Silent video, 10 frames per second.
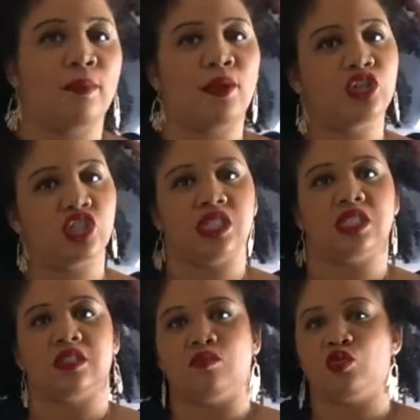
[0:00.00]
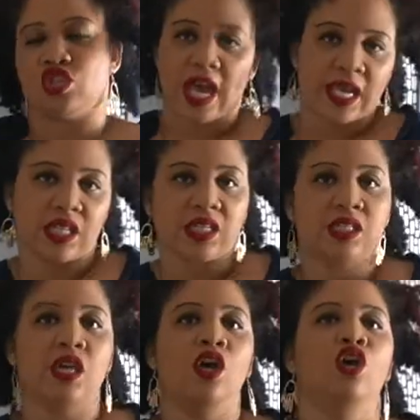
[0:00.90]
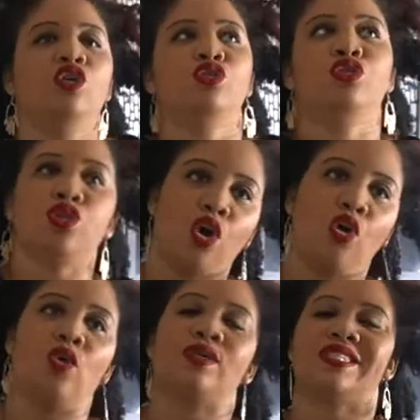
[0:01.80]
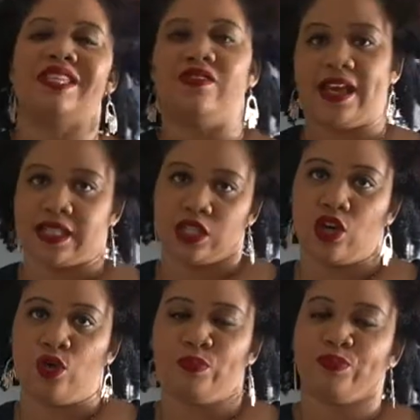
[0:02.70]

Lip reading: purchasing some new jackets, so stuff has to go.